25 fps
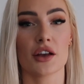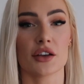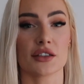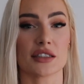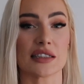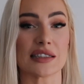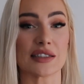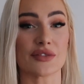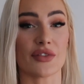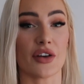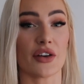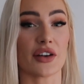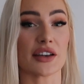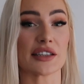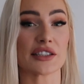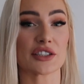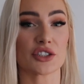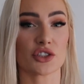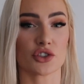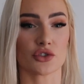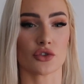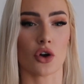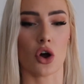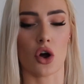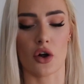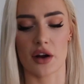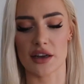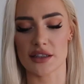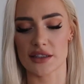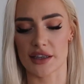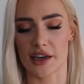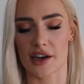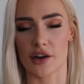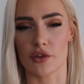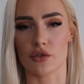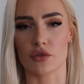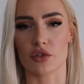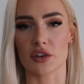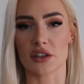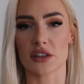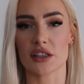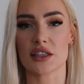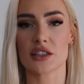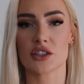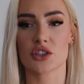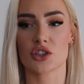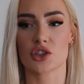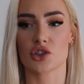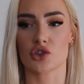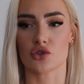because it's very strong. It's like a
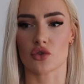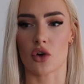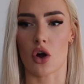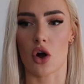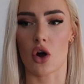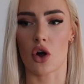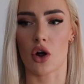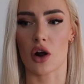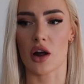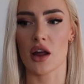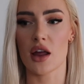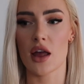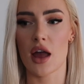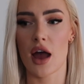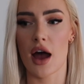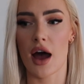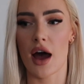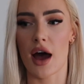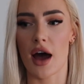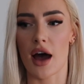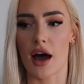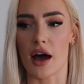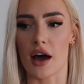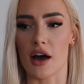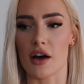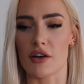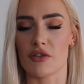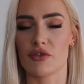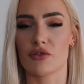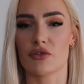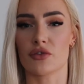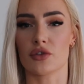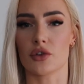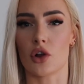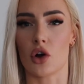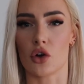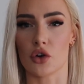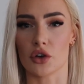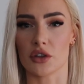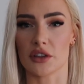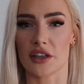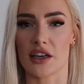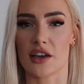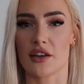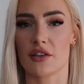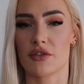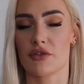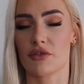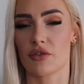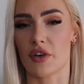really strong
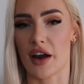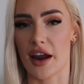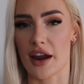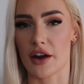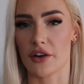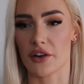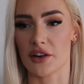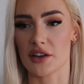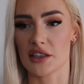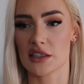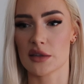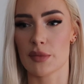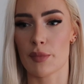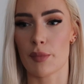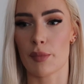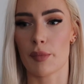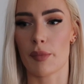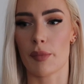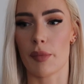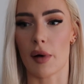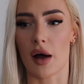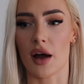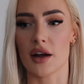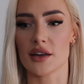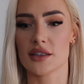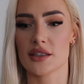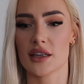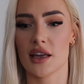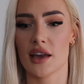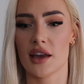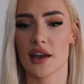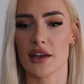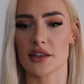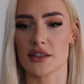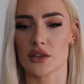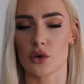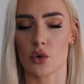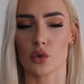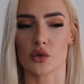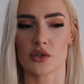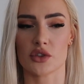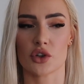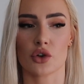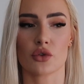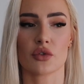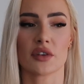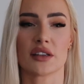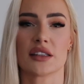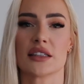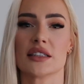florally fragrance, but it's
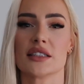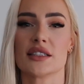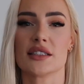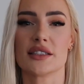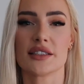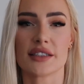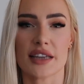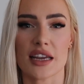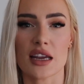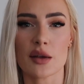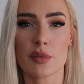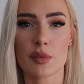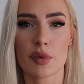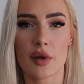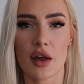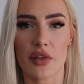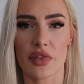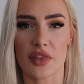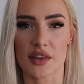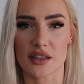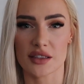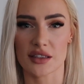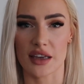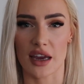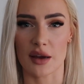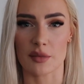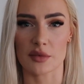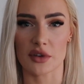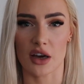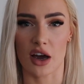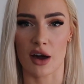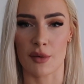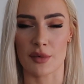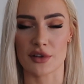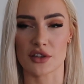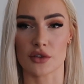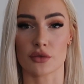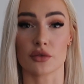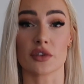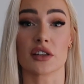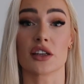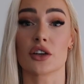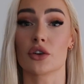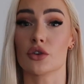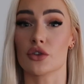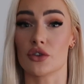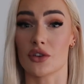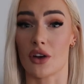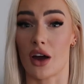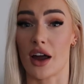also really deep at the same time. It's a really
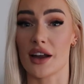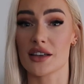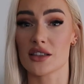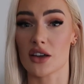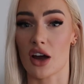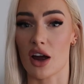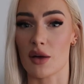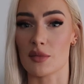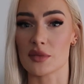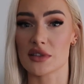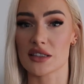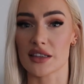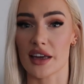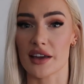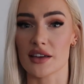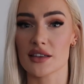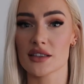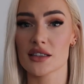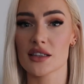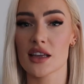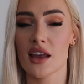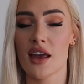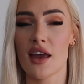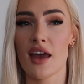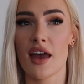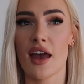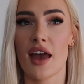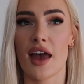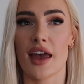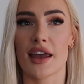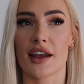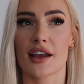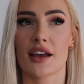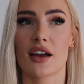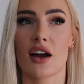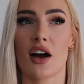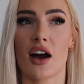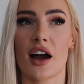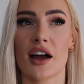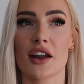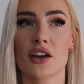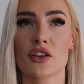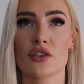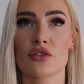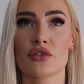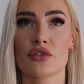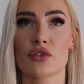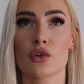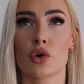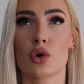good nighttime scent. It kind
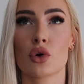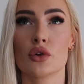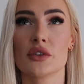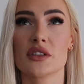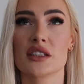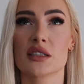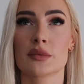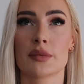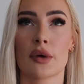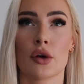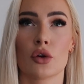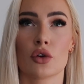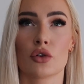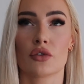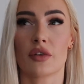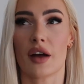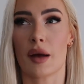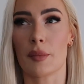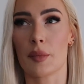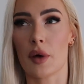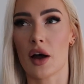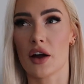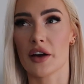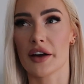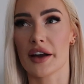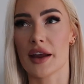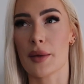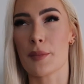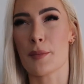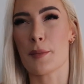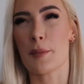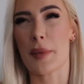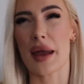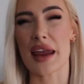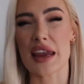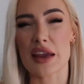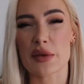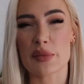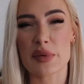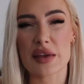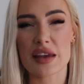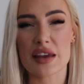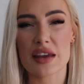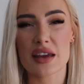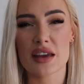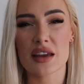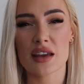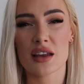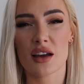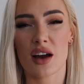of could smell grandma-y,
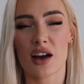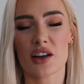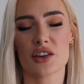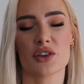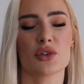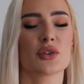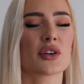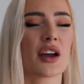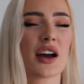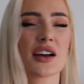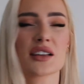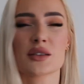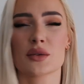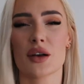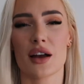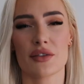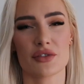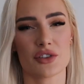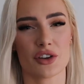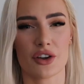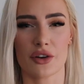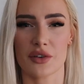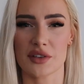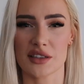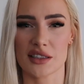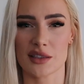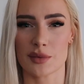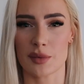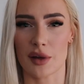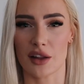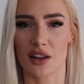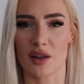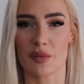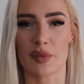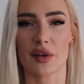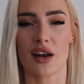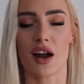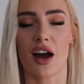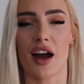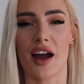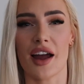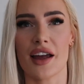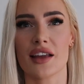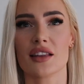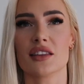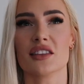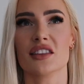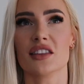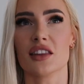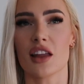maybe. You guys will have to go and smell it, but
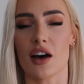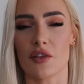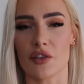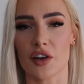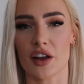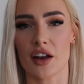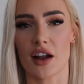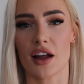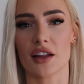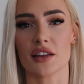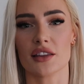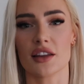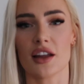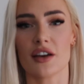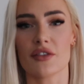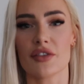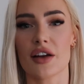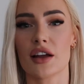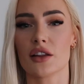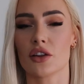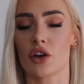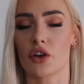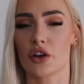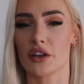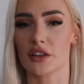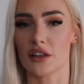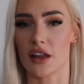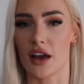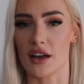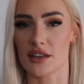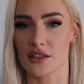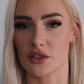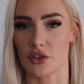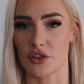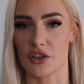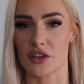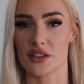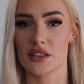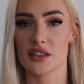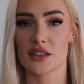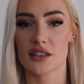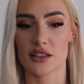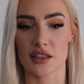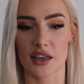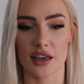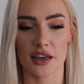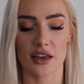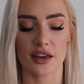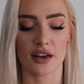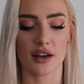I love it. I love how long it lasts on your
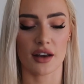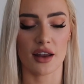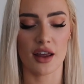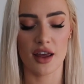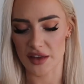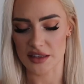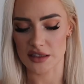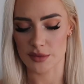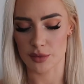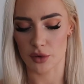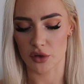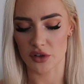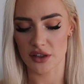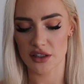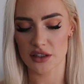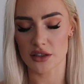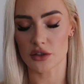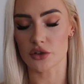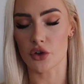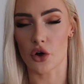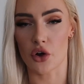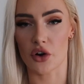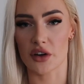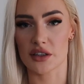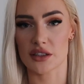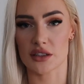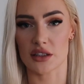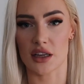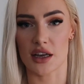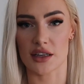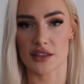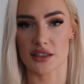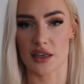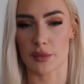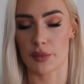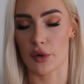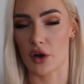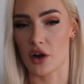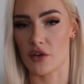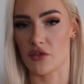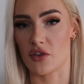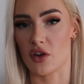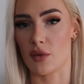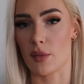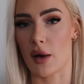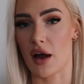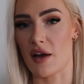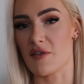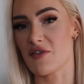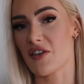skin. It's probably the longest lasting
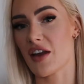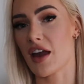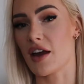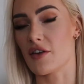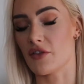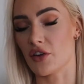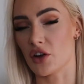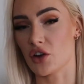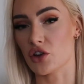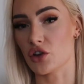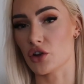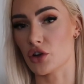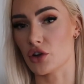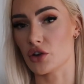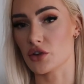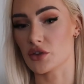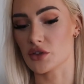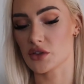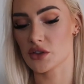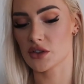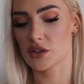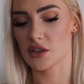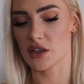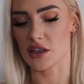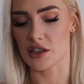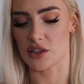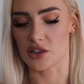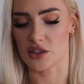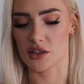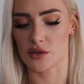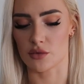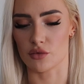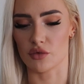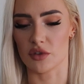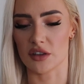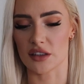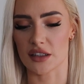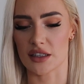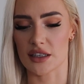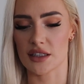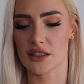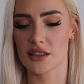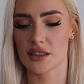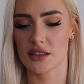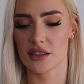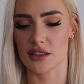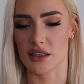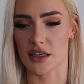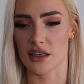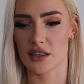perfume I've ever used. It just really
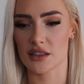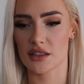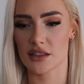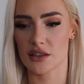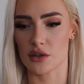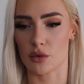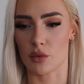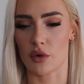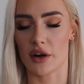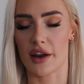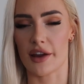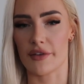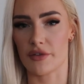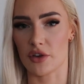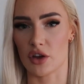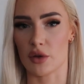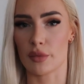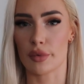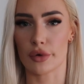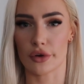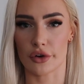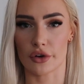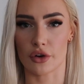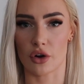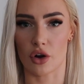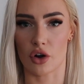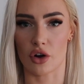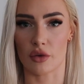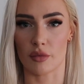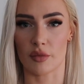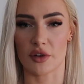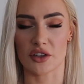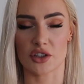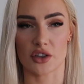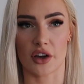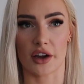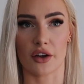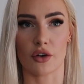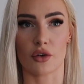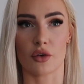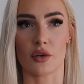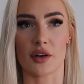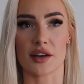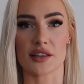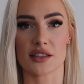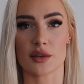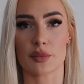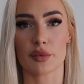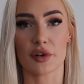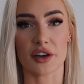sticks to whatever you put it on, which I
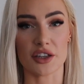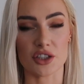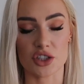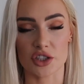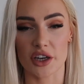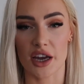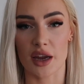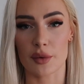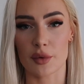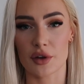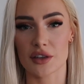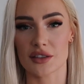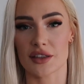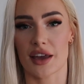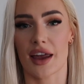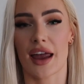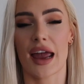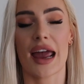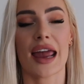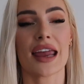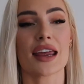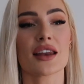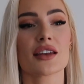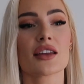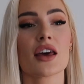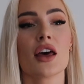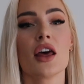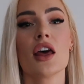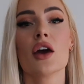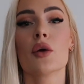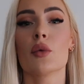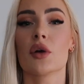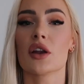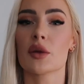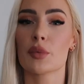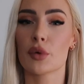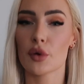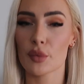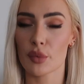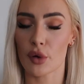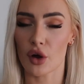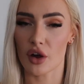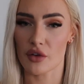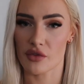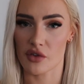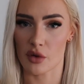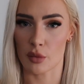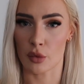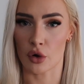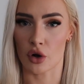always appreciate because I hate when you put
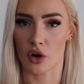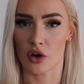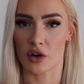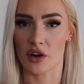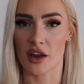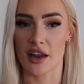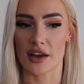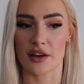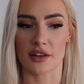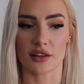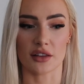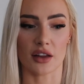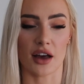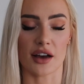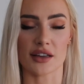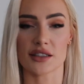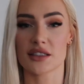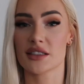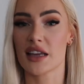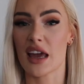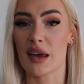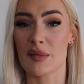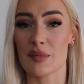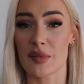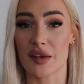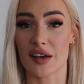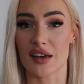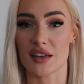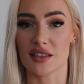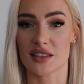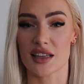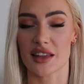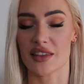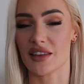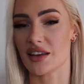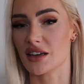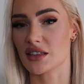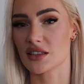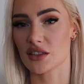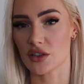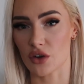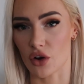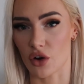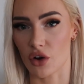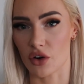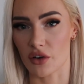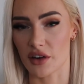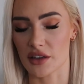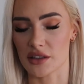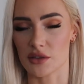perfume on and it lasts 10 minutes and then it's
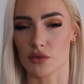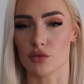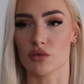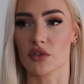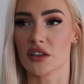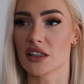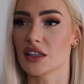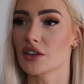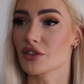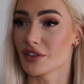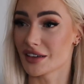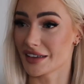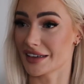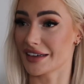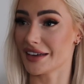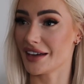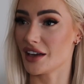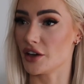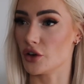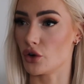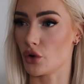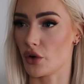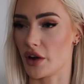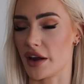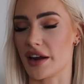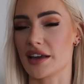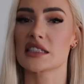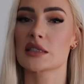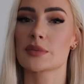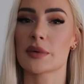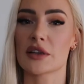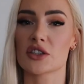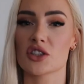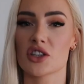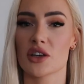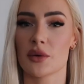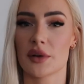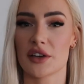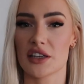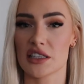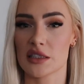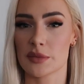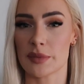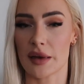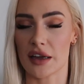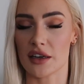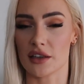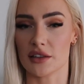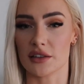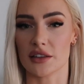gone. It's really, really annoying, especially when you
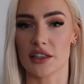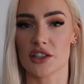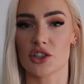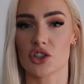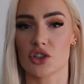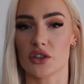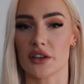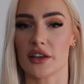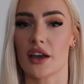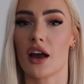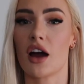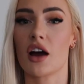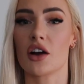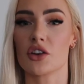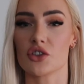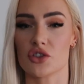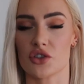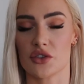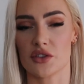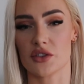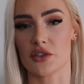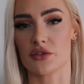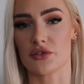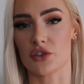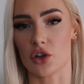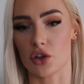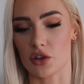spend literally hundreds of